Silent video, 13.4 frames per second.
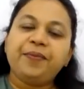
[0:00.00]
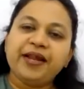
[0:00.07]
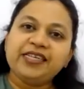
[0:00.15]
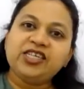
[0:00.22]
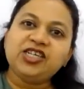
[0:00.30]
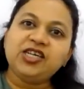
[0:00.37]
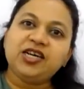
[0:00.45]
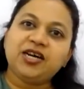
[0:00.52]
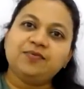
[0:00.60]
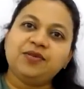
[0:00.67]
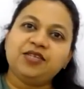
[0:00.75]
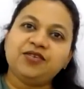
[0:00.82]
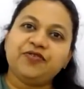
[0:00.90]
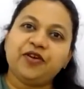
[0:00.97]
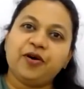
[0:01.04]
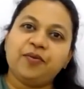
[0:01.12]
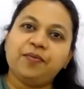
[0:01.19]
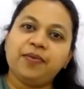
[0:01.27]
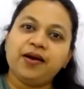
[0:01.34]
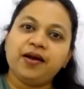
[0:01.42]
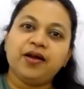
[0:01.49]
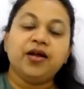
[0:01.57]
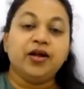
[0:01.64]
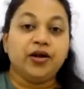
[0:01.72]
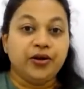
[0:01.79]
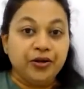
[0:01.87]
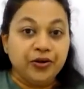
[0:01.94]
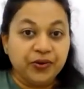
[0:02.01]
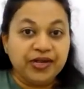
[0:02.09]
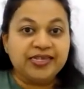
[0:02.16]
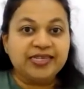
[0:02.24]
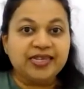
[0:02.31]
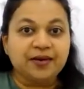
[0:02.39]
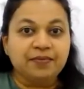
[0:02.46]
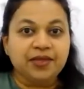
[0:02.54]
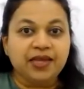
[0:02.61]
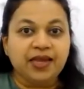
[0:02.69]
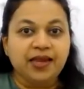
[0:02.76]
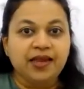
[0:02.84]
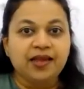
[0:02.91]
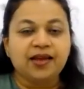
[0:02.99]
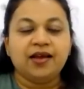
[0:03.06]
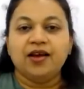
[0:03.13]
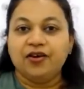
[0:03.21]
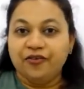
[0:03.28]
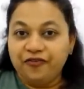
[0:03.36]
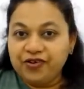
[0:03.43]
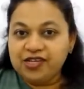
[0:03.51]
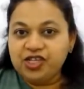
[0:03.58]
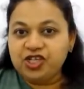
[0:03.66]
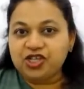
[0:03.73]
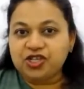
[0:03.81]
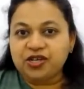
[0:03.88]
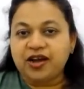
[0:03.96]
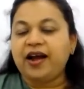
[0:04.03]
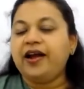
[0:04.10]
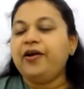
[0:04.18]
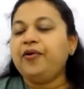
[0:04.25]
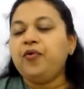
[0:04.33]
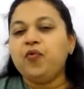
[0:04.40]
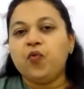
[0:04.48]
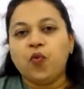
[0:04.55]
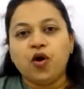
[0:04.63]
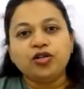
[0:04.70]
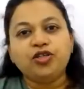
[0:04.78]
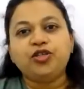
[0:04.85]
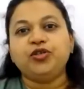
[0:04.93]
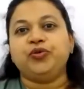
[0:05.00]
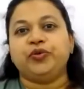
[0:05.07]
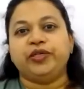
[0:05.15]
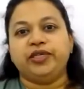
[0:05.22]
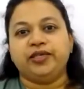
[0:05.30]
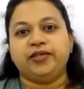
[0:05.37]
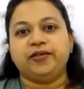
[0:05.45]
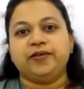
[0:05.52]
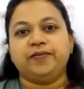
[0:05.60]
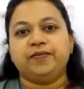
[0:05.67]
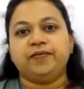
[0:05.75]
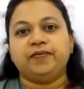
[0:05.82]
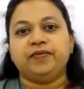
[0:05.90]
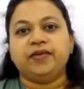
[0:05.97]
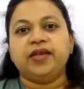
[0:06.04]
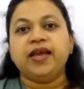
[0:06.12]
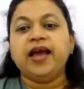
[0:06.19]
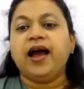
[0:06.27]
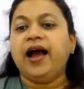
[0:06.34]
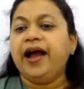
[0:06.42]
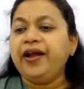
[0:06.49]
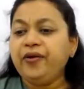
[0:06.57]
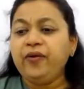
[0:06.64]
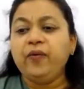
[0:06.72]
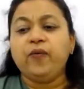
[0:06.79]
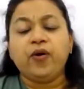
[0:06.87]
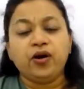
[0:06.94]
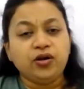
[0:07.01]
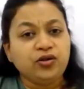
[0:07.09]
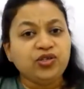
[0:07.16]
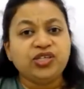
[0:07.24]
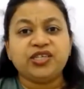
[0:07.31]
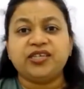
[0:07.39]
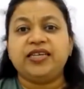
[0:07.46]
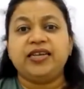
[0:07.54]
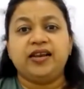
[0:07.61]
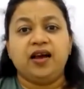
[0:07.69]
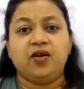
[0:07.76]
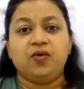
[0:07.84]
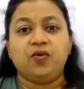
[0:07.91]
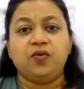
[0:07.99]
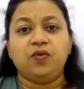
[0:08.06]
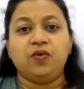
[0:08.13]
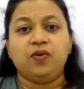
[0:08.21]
Pressure comes from doing something which I don't want to do it. I don't want to study now,